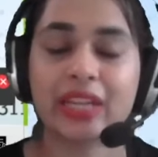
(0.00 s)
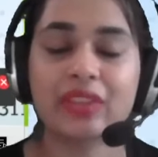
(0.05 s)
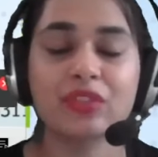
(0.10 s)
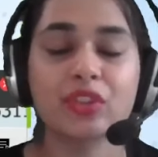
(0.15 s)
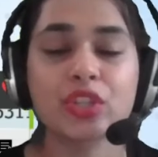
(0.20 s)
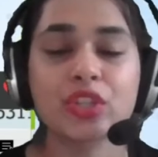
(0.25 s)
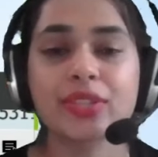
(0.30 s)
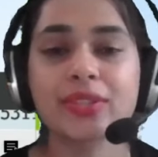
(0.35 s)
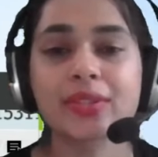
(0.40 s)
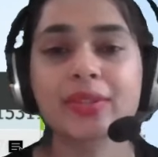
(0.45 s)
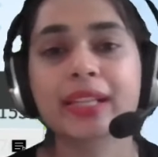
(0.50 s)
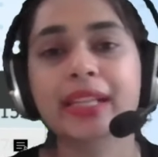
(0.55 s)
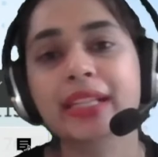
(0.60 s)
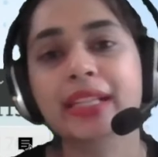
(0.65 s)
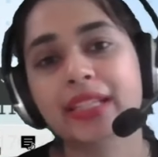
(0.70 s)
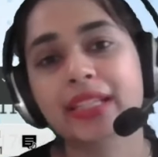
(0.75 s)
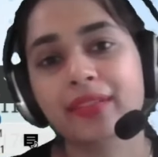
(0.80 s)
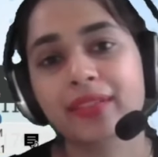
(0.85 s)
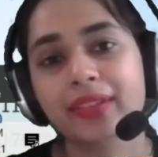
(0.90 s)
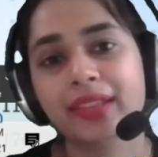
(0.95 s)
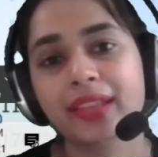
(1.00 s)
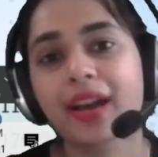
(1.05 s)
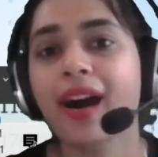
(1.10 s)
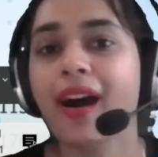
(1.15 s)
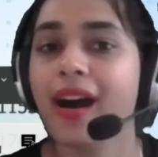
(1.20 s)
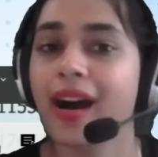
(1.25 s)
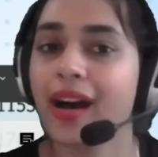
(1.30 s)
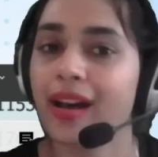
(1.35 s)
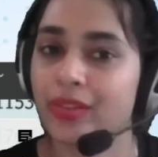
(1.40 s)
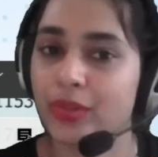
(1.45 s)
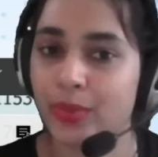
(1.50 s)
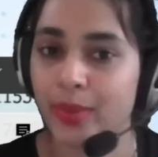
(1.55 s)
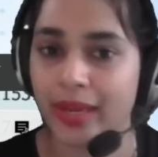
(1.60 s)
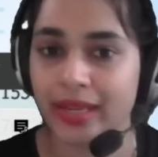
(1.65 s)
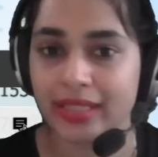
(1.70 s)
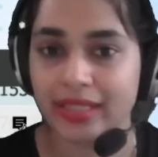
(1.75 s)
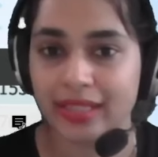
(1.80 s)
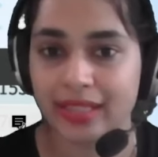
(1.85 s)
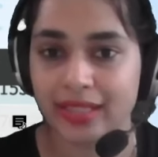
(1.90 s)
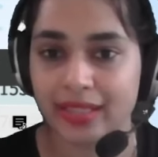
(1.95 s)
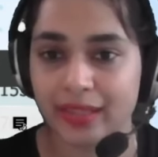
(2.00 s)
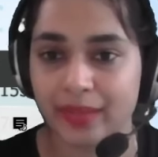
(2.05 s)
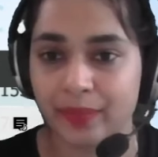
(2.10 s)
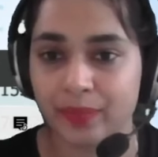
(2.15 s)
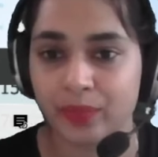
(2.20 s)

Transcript: which is related with the arthritis.